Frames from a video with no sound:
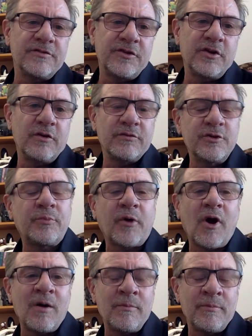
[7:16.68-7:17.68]
there were two
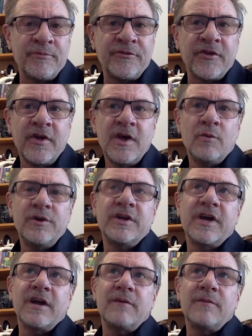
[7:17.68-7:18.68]
problems. When you
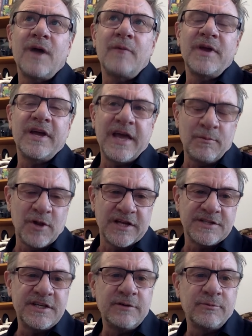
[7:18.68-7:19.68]
get a, a big animal
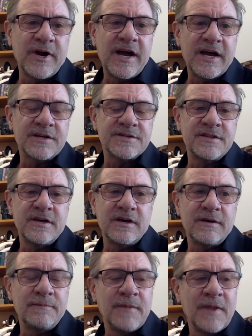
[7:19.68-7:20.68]
like T-Rex, the